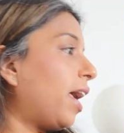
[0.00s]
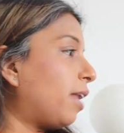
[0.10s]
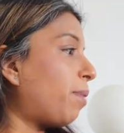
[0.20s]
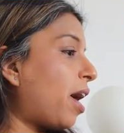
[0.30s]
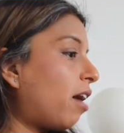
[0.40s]
had
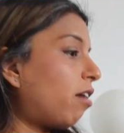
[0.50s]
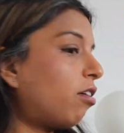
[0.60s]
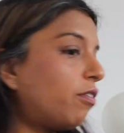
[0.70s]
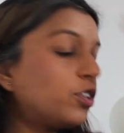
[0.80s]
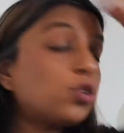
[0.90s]
a pair
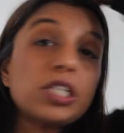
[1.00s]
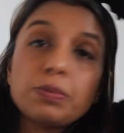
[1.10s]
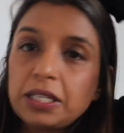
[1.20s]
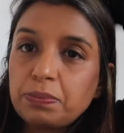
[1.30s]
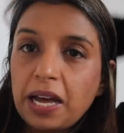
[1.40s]
of
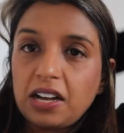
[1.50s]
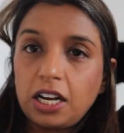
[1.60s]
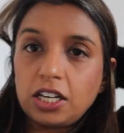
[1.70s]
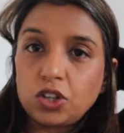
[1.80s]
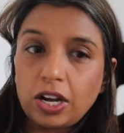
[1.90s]
trespass
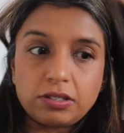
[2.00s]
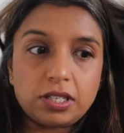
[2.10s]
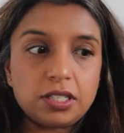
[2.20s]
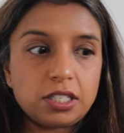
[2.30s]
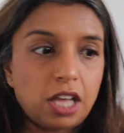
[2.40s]

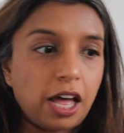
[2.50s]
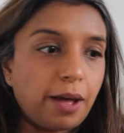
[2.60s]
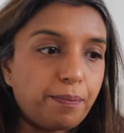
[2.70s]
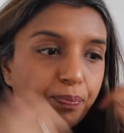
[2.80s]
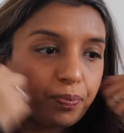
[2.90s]
trousers,
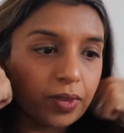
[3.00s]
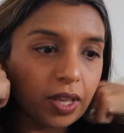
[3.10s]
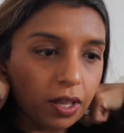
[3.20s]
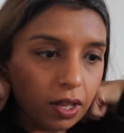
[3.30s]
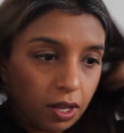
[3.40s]

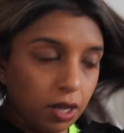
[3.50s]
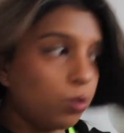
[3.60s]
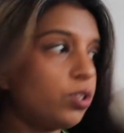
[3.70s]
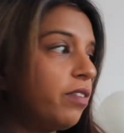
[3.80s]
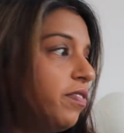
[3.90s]

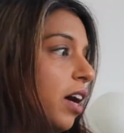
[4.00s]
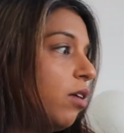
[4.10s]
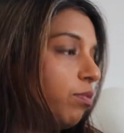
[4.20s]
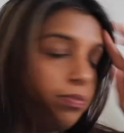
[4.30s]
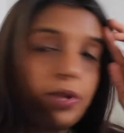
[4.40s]
which I've
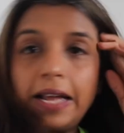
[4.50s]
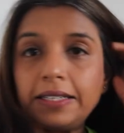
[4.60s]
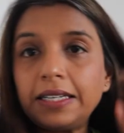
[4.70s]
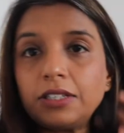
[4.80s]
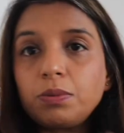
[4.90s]
now
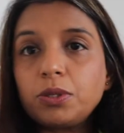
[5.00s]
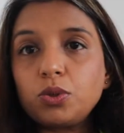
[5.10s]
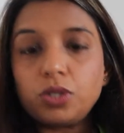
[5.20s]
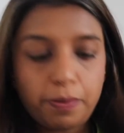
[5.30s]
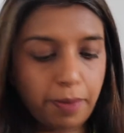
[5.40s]
handed down to my
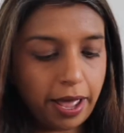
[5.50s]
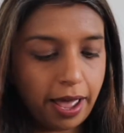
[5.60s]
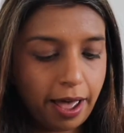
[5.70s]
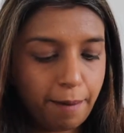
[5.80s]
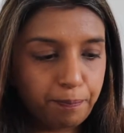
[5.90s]
daughter, but
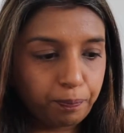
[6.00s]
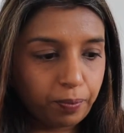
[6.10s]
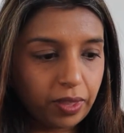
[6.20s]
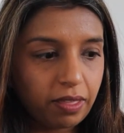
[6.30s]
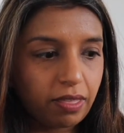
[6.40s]

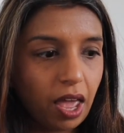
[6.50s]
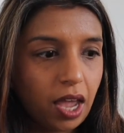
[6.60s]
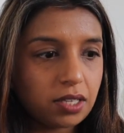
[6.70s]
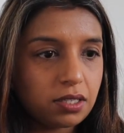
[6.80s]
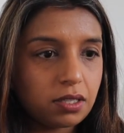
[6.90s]

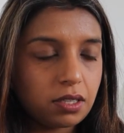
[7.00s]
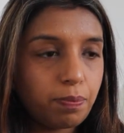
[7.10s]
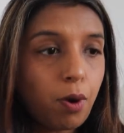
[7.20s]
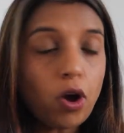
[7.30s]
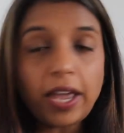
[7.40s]
the
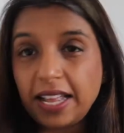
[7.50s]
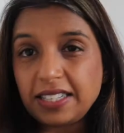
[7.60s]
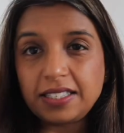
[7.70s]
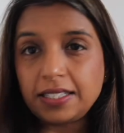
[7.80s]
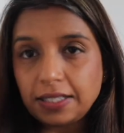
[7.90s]

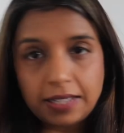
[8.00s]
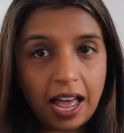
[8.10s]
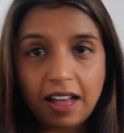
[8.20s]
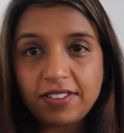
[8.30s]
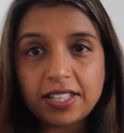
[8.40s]
pockets didn't
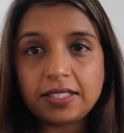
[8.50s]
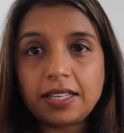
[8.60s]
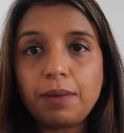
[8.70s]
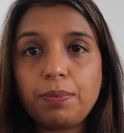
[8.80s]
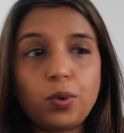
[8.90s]
have a
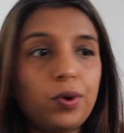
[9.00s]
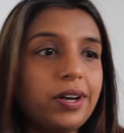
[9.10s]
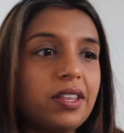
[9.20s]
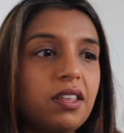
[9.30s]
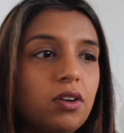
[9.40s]
zip or
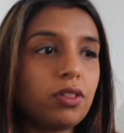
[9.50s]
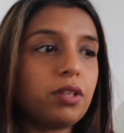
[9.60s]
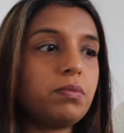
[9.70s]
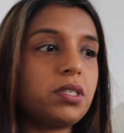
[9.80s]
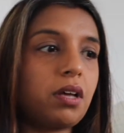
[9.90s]
anything on
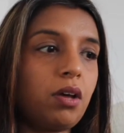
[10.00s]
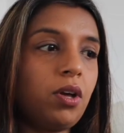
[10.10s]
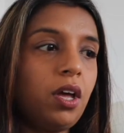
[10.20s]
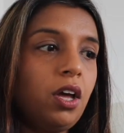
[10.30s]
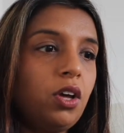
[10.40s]
them, so
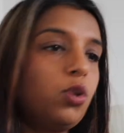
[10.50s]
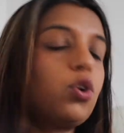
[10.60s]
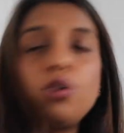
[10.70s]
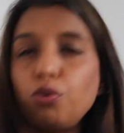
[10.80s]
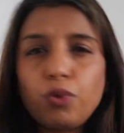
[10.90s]
you
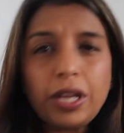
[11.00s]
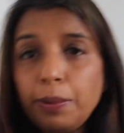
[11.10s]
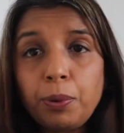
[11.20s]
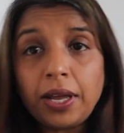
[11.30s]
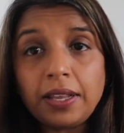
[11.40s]
couldn't
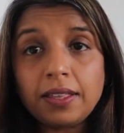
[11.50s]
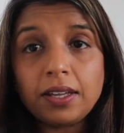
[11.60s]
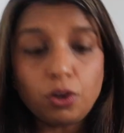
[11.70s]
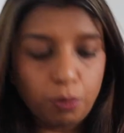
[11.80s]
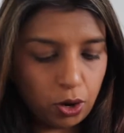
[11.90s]
really put anything
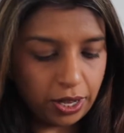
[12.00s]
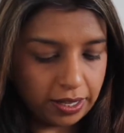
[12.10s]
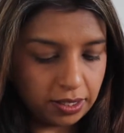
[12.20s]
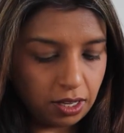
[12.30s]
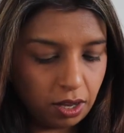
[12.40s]
in your
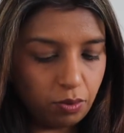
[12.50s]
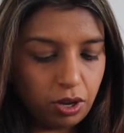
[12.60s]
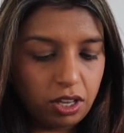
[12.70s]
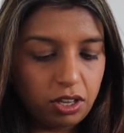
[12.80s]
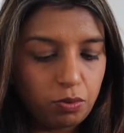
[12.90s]
pocket. So
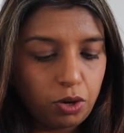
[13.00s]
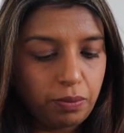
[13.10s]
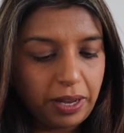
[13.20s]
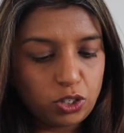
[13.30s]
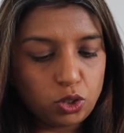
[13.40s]
you want
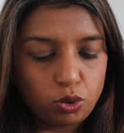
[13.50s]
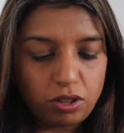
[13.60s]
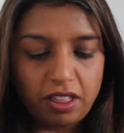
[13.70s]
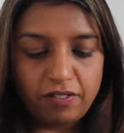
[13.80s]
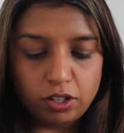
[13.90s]
to make sure
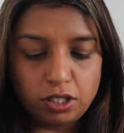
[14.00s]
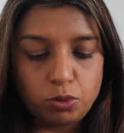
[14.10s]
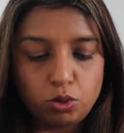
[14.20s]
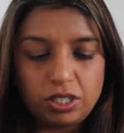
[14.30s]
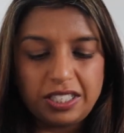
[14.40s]
that they've got some
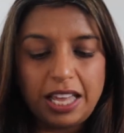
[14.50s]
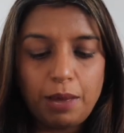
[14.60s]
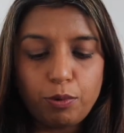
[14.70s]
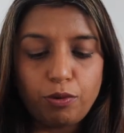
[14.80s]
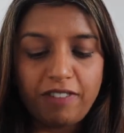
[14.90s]
sort of
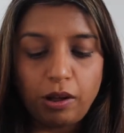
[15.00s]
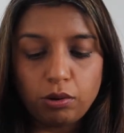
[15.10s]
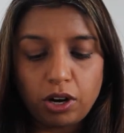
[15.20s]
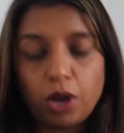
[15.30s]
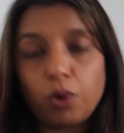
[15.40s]
zip or
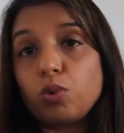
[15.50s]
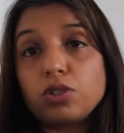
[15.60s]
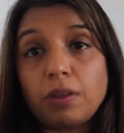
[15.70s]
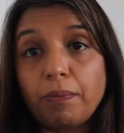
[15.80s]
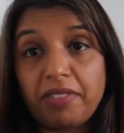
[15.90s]
Velcro or
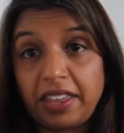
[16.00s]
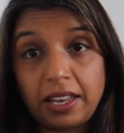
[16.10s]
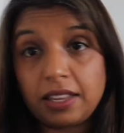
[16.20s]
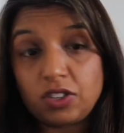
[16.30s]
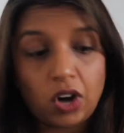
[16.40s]
something
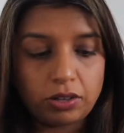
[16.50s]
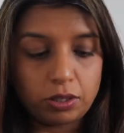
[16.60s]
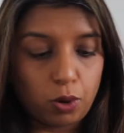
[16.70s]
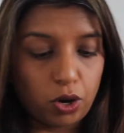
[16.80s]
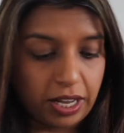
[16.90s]
in the trouser
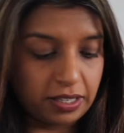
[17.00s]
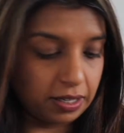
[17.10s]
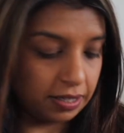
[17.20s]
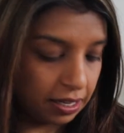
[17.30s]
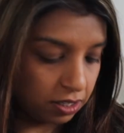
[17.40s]
pockets,
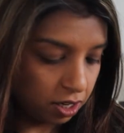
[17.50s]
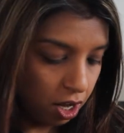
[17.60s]
because that's